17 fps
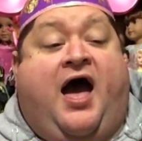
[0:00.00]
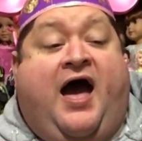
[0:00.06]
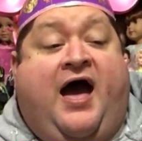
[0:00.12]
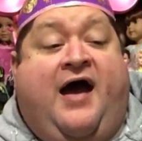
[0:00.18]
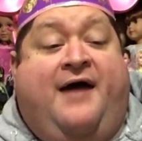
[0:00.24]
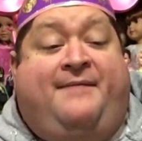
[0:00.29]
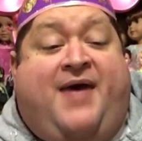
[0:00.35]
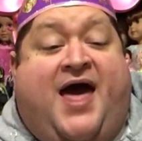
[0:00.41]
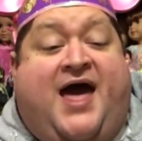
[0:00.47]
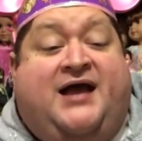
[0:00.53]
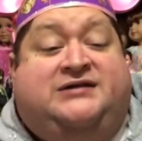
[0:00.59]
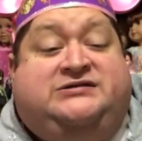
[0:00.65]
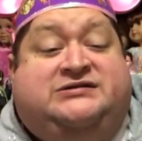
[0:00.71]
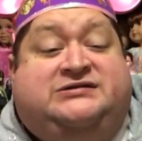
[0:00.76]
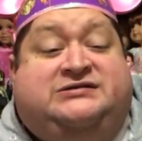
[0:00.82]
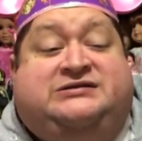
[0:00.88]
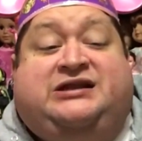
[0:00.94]
I
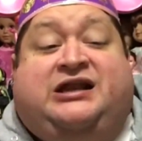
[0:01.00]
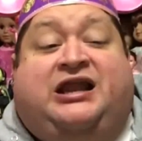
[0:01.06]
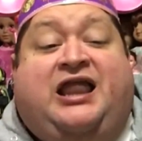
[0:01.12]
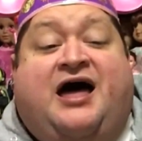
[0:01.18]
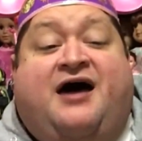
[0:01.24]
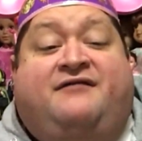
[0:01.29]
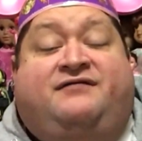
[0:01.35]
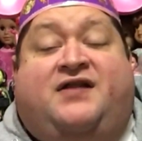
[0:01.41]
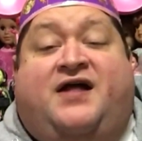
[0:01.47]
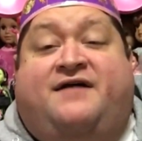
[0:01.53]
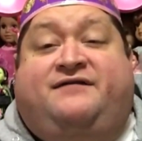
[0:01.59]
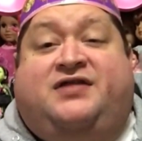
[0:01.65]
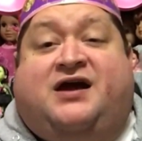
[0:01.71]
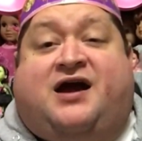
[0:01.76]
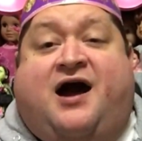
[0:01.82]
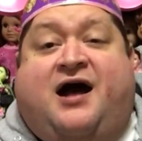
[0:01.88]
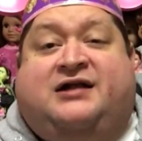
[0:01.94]
just love
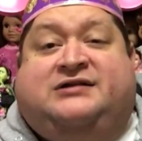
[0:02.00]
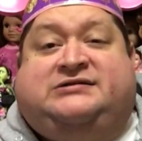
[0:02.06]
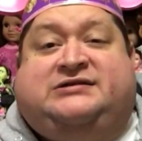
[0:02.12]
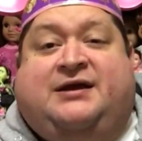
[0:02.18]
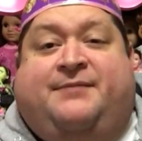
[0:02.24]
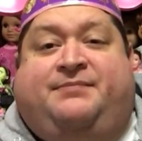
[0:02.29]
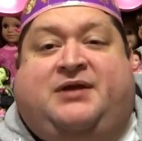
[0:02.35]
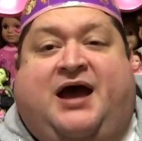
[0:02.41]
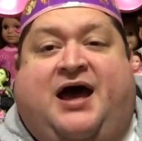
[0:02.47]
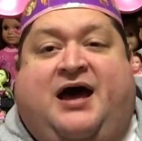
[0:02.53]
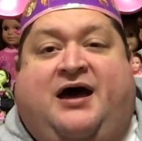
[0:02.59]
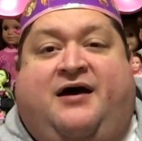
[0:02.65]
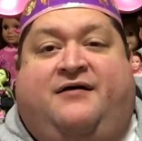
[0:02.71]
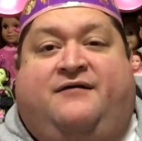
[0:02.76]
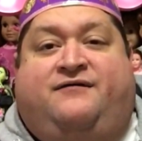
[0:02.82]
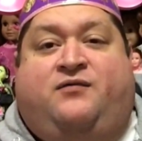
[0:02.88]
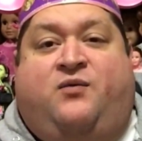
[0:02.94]
the concept
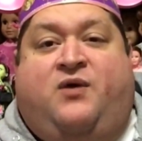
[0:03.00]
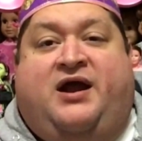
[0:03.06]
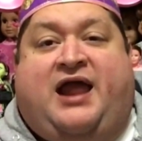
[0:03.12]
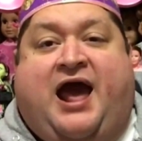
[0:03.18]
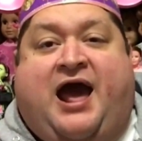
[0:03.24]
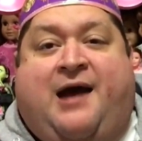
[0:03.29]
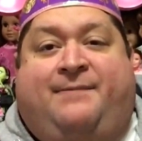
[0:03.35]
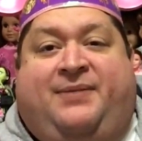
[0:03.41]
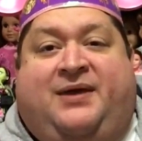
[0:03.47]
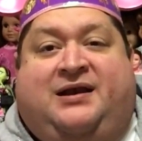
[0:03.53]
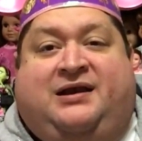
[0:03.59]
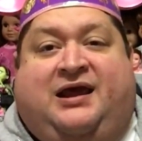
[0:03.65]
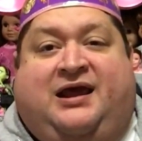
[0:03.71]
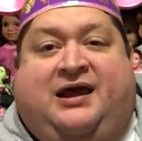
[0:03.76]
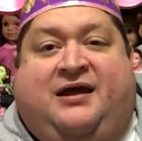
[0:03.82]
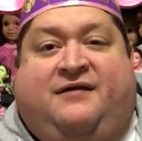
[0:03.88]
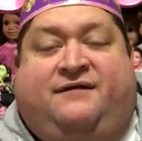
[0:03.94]
of what happened
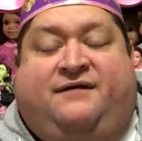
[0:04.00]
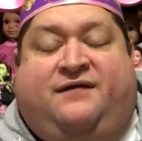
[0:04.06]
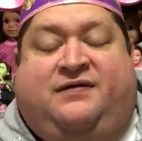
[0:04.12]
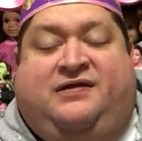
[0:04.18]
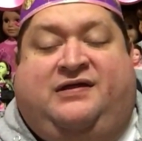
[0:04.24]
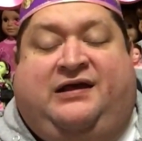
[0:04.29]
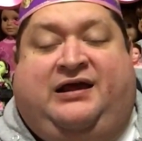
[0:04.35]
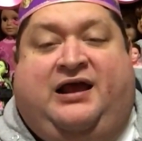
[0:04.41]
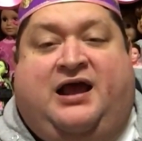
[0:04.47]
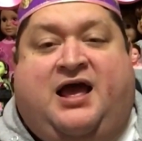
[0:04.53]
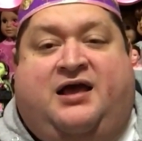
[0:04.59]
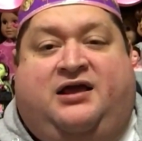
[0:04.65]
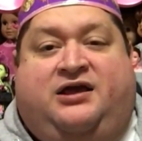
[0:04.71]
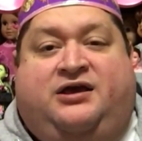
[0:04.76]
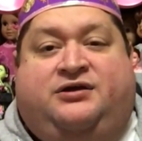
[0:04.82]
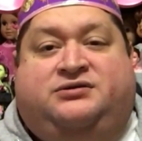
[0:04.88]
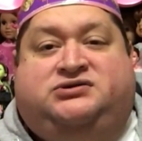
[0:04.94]
if the
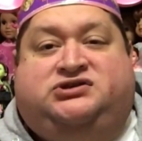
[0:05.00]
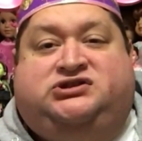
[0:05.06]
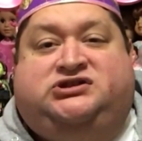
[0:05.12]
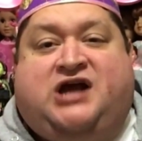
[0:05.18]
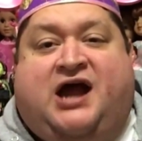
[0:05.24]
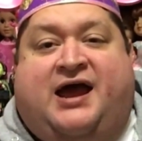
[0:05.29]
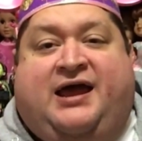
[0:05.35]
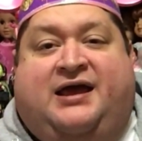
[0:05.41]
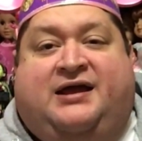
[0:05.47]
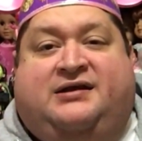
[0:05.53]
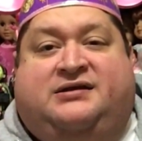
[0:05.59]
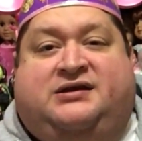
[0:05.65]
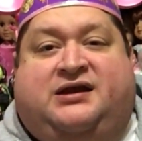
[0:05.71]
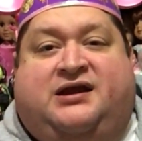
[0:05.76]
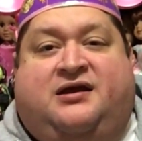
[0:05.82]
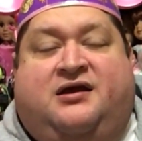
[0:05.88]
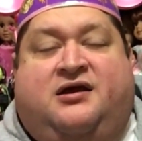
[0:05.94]
huge,
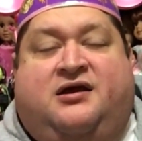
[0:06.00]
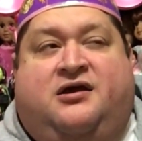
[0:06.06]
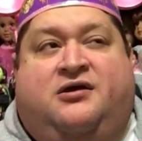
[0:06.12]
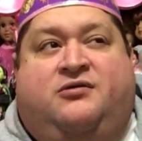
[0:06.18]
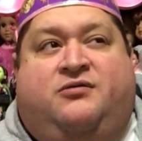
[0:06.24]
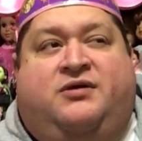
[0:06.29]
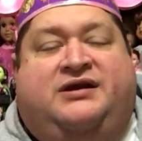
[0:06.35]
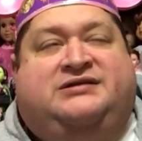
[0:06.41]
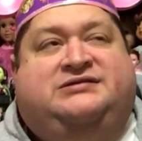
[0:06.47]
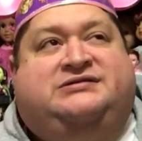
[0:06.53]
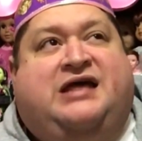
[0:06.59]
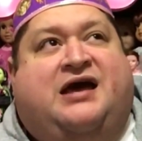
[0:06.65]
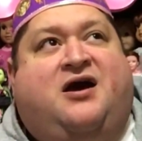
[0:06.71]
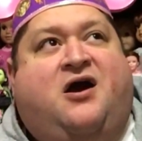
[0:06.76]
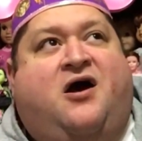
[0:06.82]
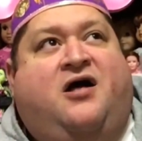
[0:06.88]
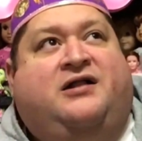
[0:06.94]
giant, what is
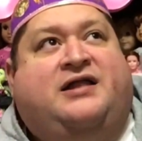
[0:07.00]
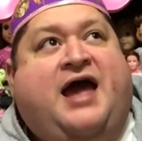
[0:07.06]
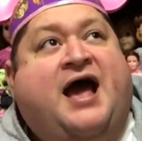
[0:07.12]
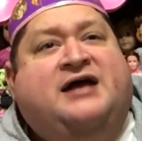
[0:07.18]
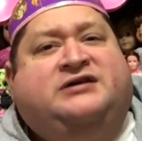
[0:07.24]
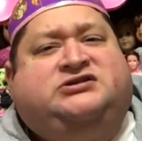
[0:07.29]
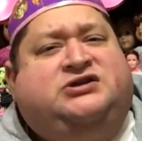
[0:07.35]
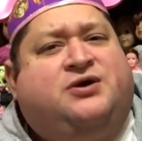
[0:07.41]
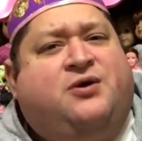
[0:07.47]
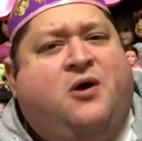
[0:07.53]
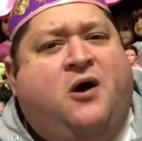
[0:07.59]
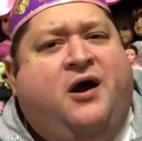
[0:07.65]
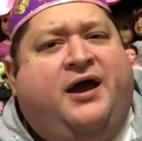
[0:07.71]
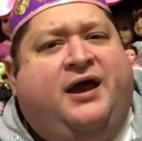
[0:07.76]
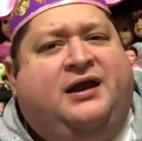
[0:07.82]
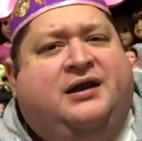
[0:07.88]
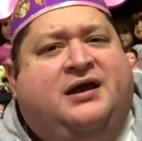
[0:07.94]
that called?
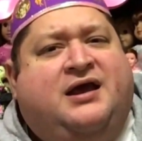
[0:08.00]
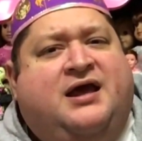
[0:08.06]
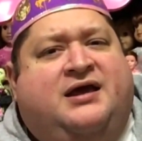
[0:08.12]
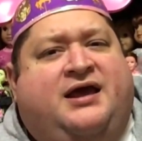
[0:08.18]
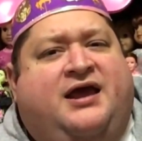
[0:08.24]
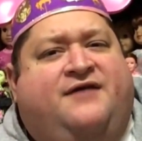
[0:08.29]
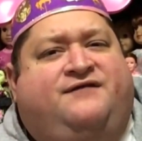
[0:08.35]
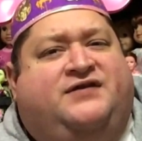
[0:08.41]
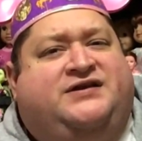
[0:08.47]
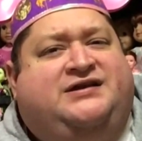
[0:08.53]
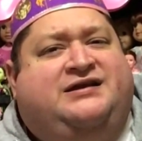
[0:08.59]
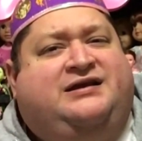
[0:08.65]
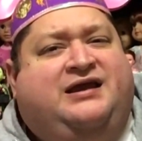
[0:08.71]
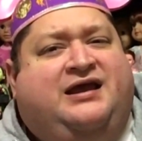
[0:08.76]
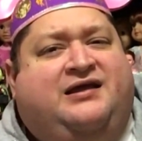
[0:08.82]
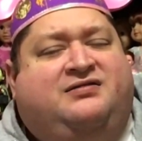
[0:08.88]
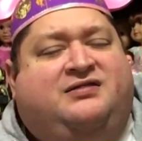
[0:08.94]
Asteroid? If it
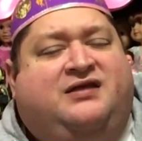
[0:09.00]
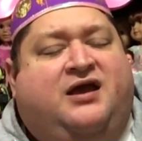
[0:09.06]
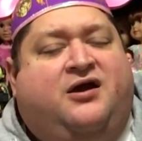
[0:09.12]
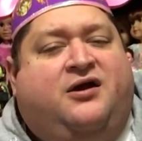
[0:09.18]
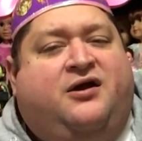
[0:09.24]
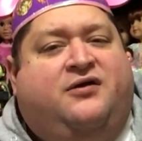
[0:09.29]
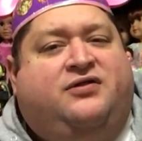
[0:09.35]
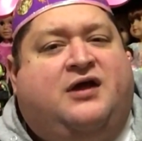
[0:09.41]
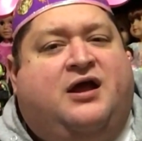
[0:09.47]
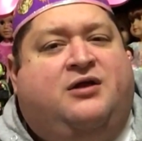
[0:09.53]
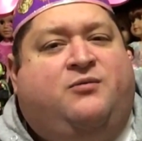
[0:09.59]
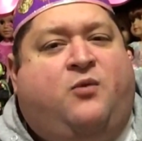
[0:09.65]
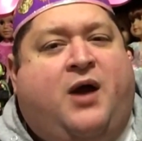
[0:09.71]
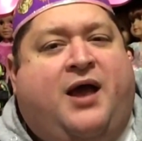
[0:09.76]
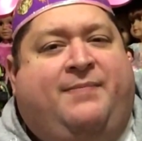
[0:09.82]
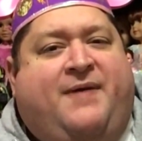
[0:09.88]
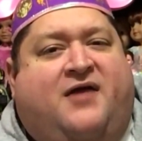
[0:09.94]
didn't hit the Earth and
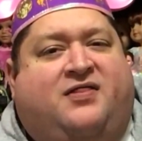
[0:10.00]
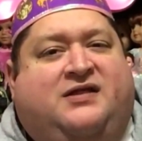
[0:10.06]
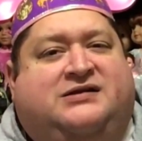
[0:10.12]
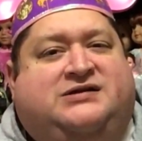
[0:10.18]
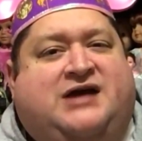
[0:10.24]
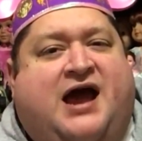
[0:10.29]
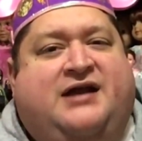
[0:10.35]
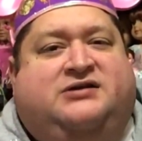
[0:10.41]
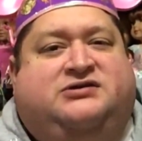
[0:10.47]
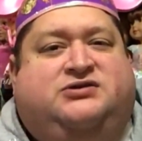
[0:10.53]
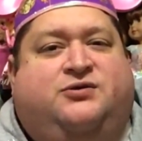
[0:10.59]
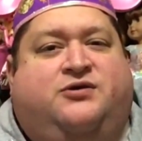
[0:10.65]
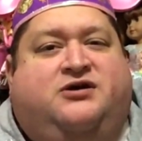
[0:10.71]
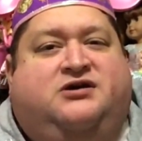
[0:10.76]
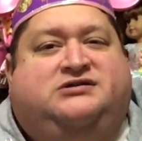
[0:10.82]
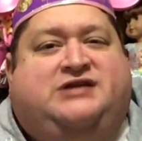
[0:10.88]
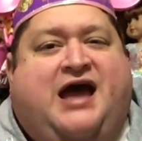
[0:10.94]
wipe out the
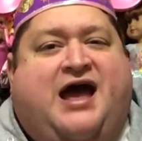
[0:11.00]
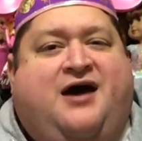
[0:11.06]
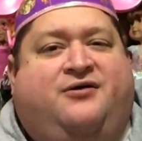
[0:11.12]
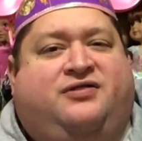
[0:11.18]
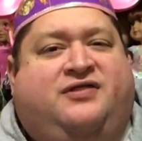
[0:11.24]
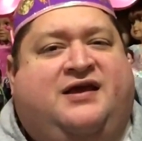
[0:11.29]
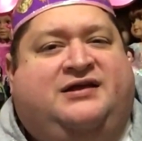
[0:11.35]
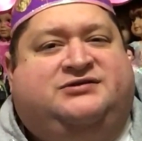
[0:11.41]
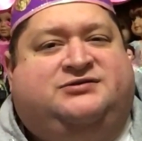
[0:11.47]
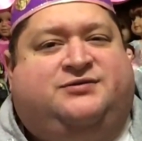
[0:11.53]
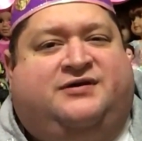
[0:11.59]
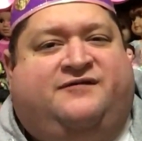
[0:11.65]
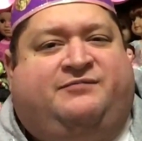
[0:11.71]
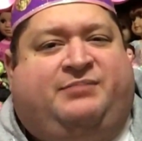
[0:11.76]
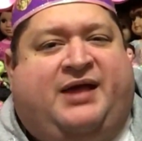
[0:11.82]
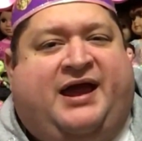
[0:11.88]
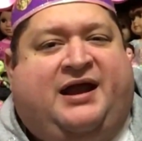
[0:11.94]
dinosaurs, how things would
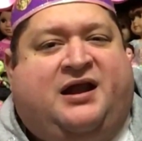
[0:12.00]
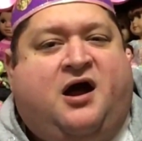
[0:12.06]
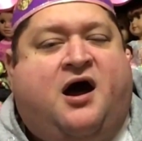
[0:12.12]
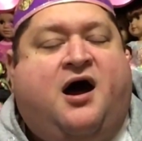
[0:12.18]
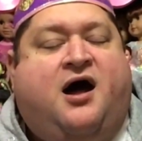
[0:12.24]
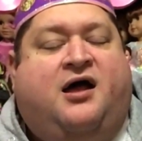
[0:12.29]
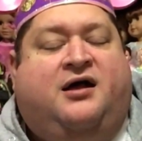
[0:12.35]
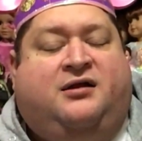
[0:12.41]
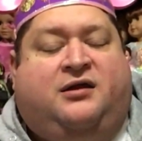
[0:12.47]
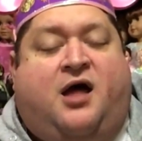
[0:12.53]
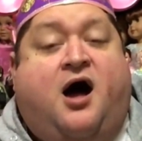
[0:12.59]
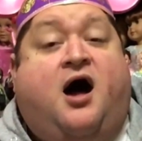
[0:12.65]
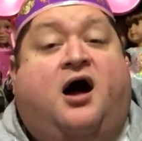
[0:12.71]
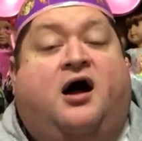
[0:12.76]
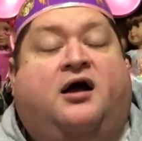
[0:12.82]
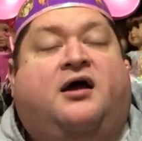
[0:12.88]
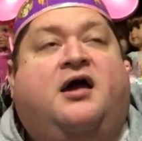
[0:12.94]
have played
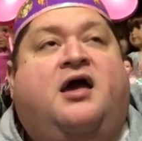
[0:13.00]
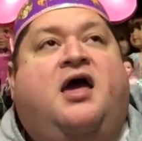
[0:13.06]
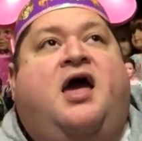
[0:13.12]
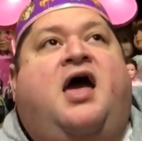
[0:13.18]
along.